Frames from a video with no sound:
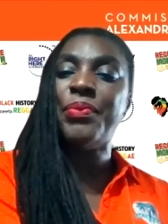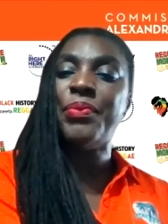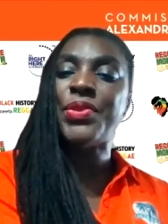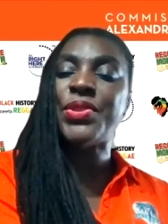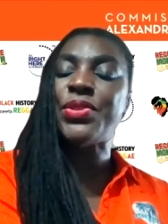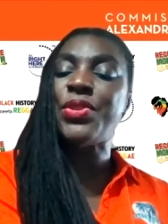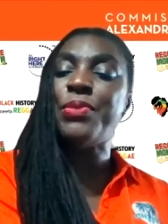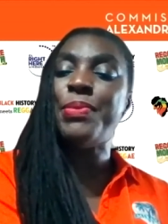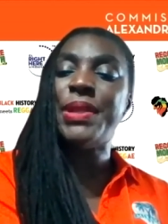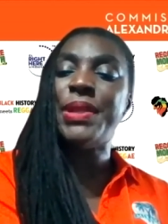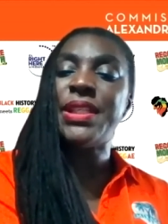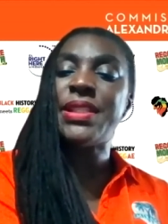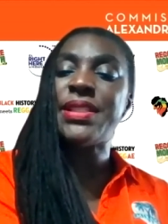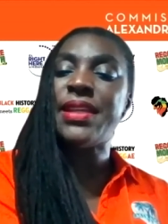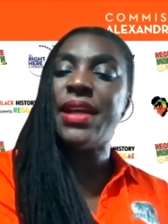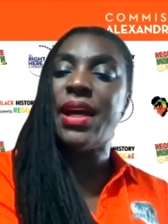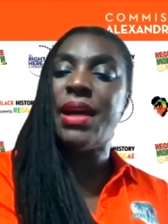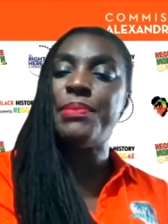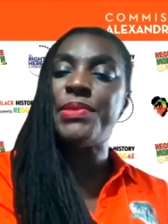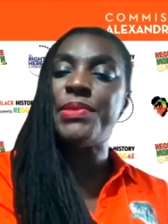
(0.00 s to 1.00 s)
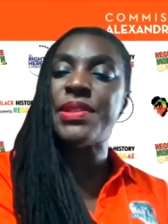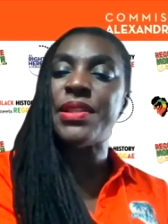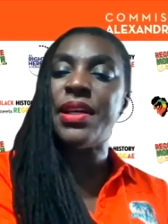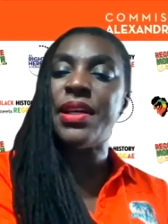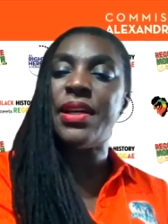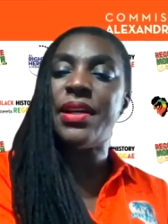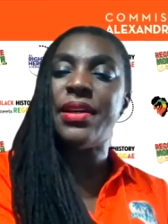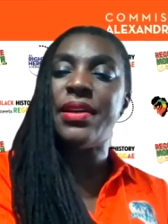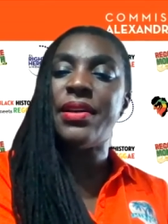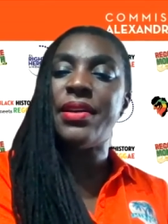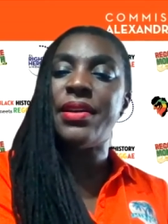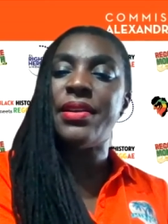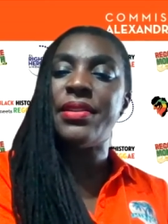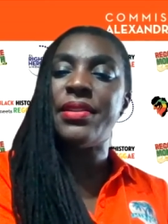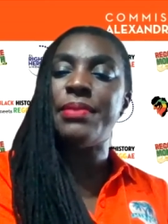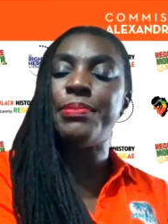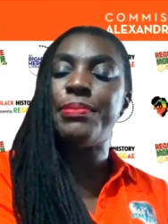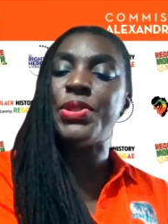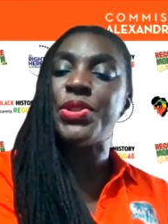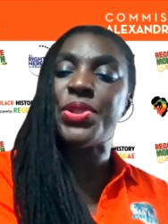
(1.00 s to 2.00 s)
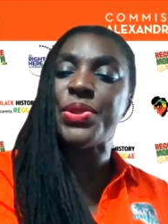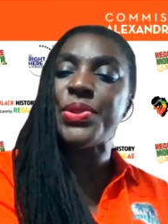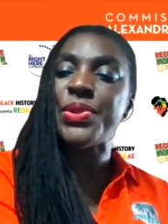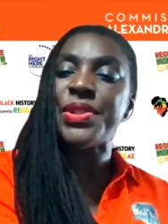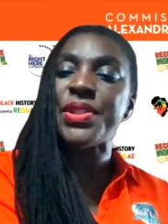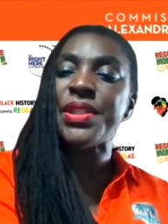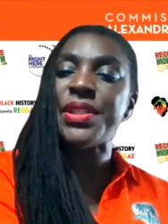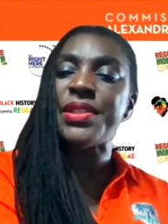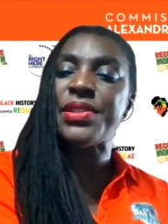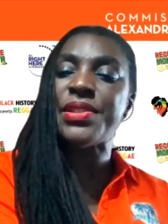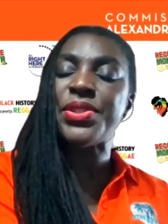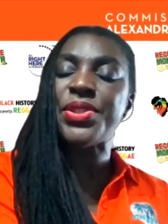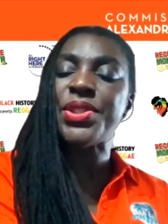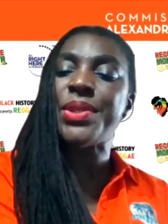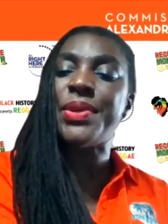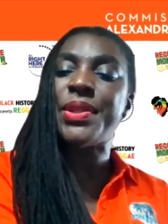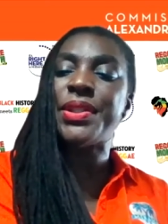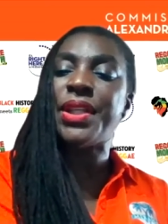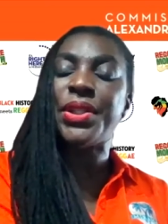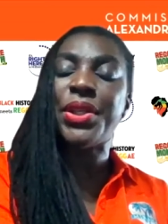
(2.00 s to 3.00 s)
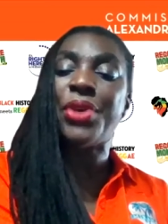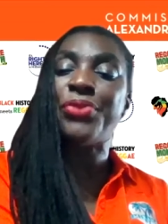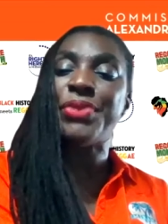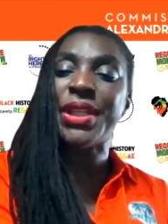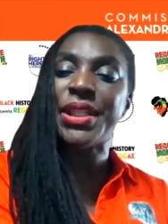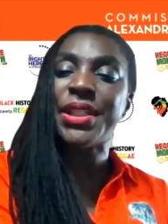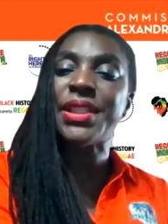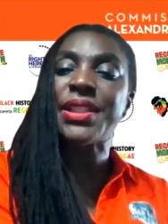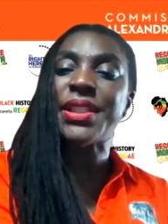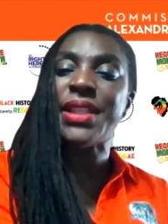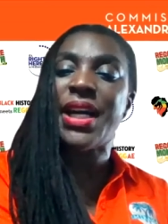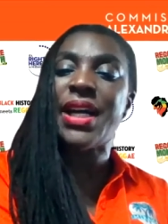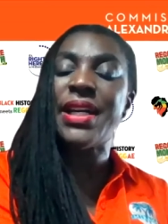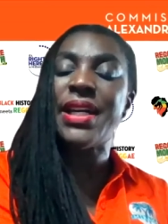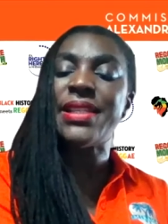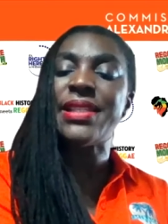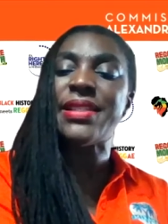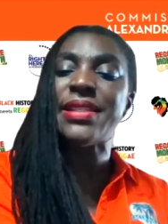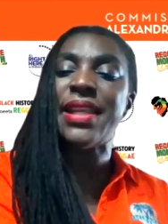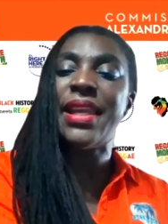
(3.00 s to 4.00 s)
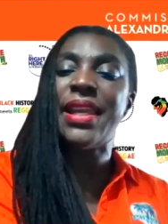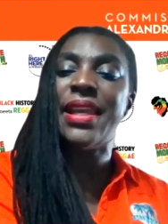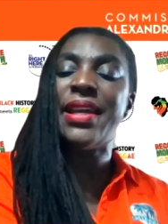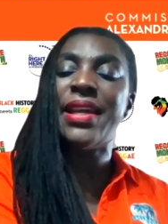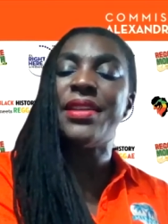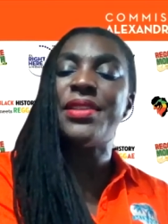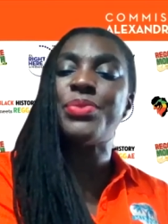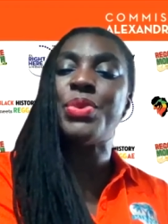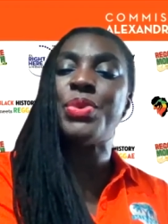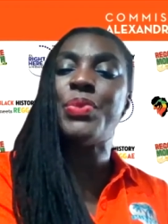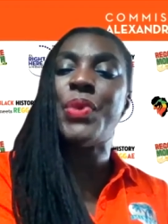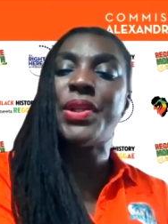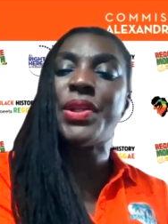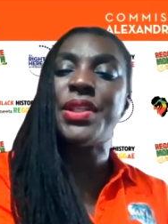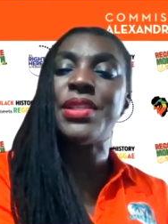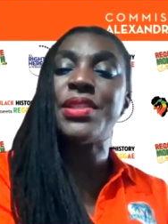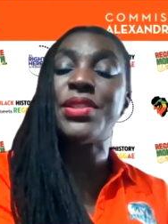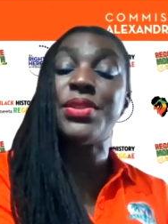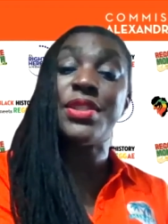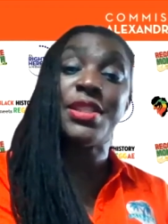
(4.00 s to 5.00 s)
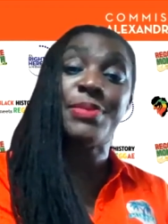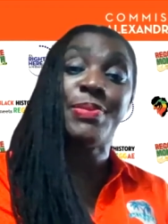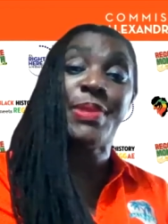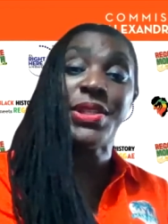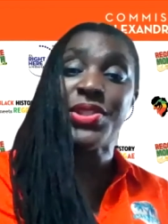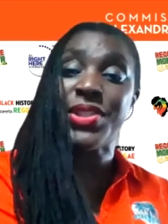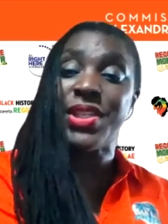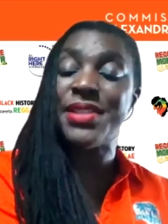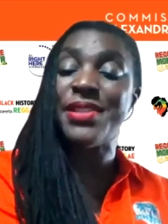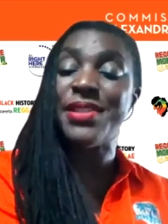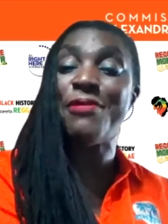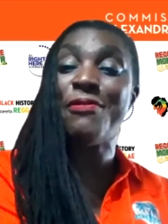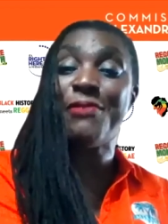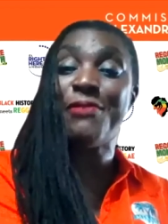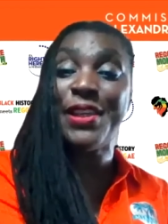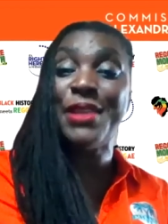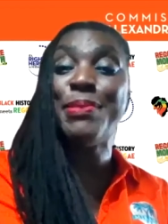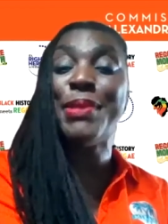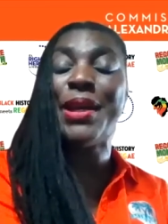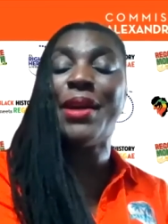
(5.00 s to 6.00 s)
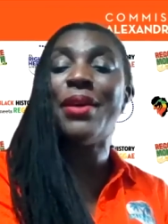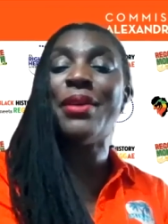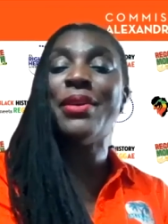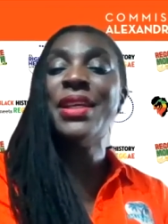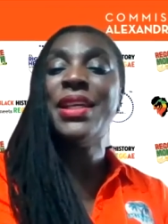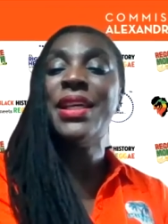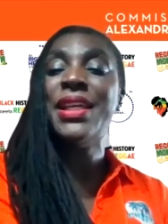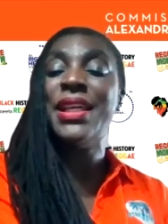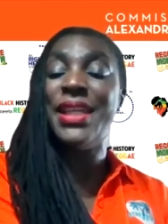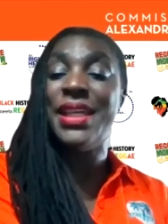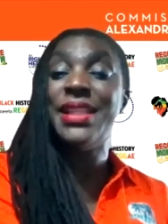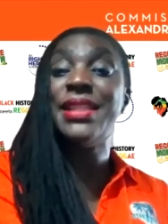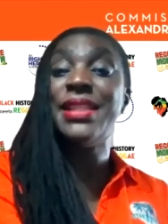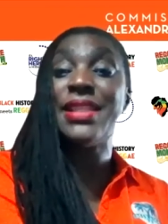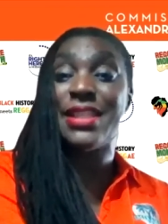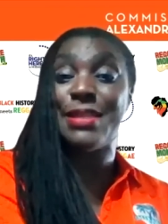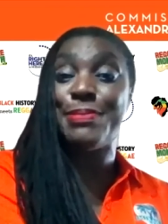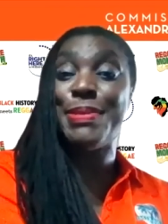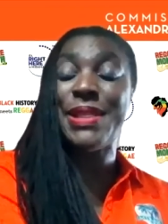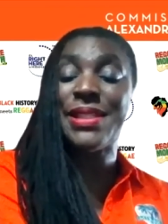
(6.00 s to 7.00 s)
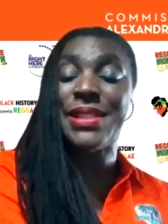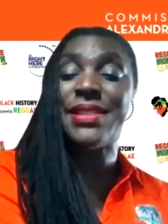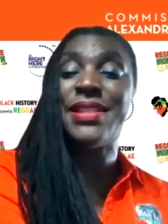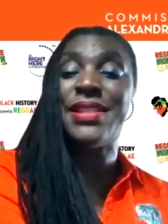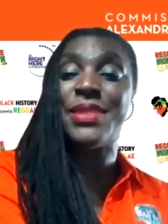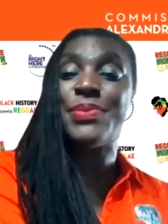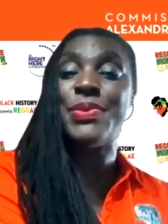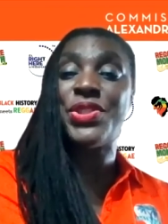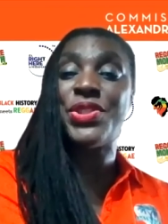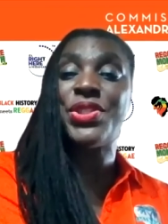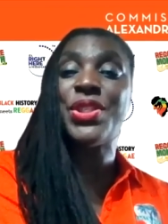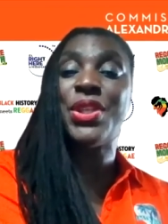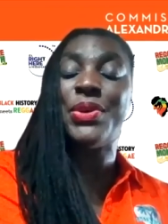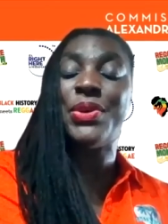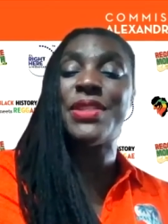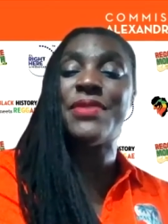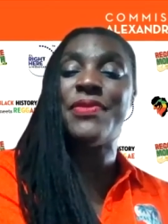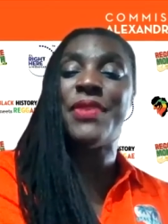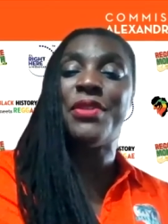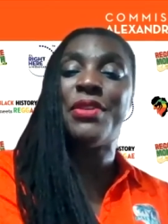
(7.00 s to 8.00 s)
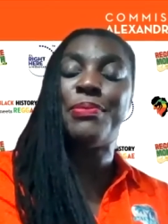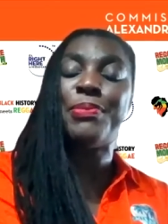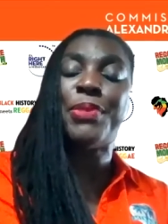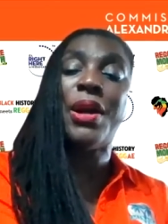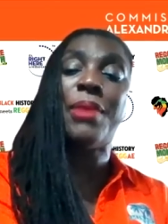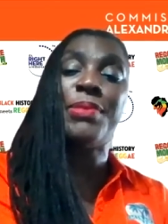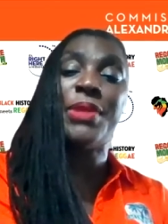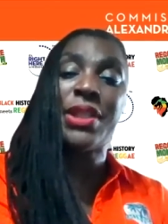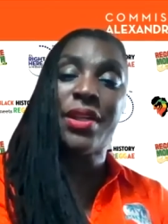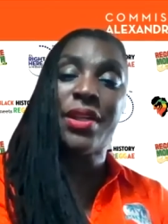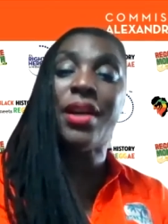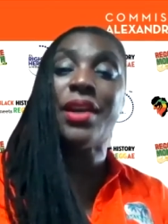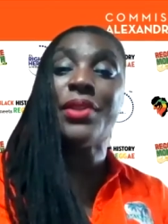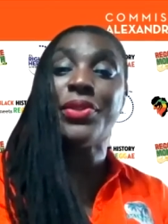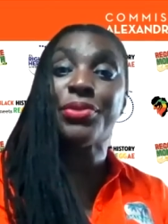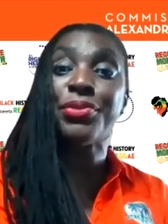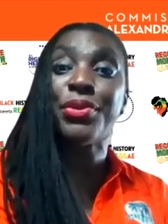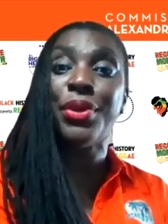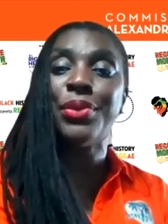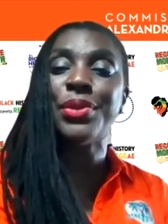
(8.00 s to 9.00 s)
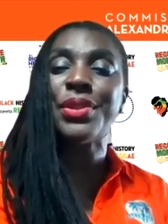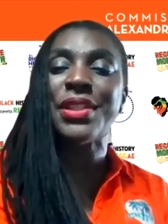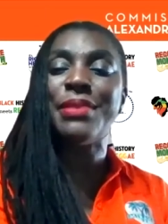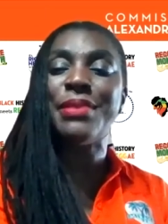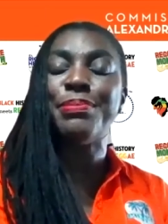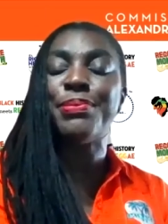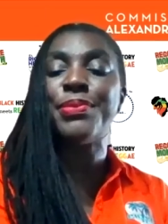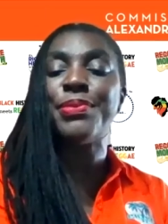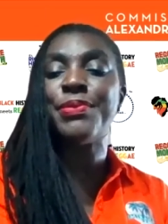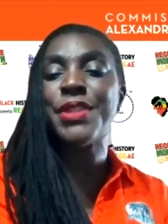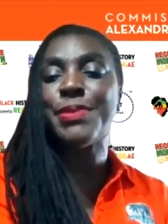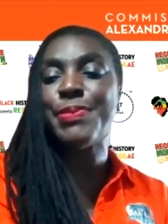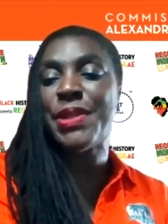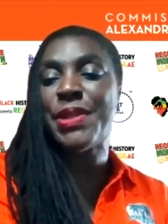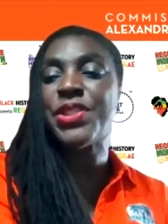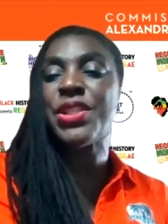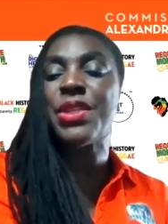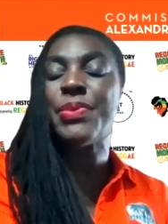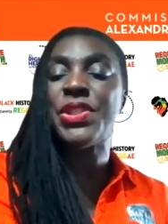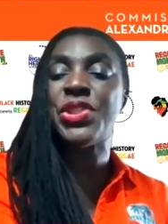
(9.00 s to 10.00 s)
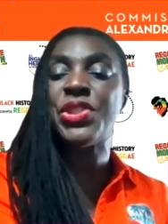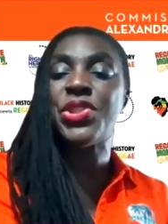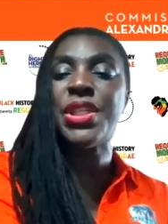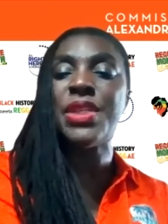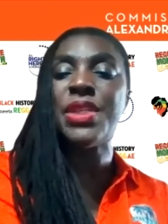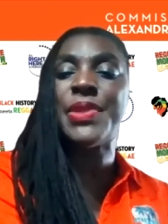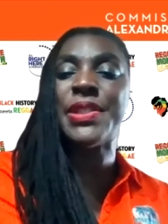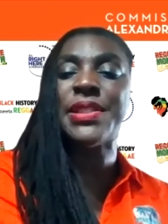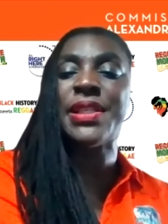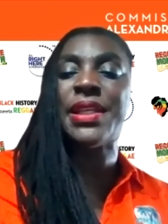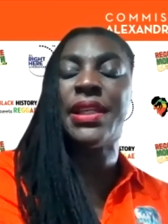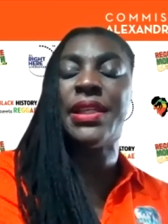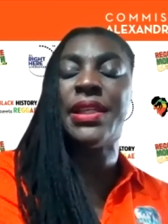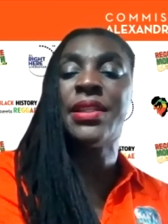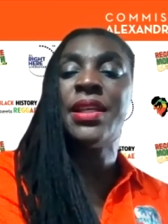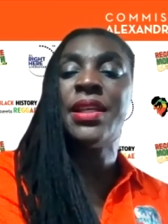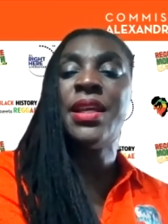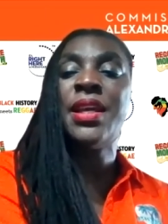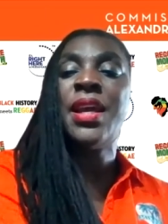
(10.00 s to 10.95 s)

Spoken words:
So many times the producers and so on are not recognized, and we wanted to, especially as a female in this business, which you know is very probably cutthroat, and especially when she was in it,